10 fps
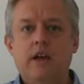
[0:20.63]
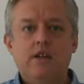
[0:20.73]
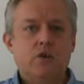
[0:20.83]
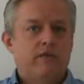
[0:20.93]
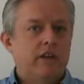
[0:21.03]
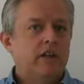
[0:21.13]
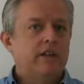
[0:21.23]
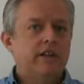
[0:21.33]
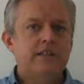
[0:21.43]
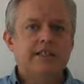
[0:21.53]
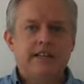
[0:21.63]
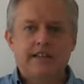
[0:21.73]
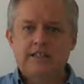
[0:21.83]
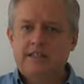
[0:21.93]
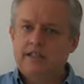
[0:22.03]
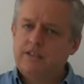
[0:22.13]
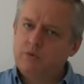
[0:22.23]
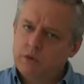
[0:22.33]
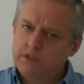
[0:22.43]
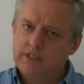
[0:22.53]
So if you look at the
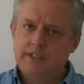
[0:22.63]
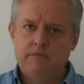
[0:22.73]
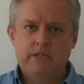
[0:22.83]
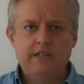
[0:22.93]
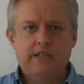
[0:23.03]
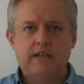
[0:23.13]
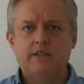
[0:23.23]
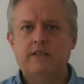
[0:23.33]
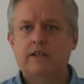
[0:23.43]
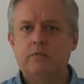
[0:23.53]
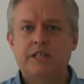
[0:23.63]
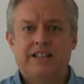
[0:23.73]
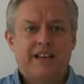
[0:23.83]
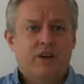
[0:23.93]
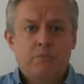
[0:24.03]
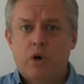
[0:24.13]
statistics, we'll see some details a little bit later.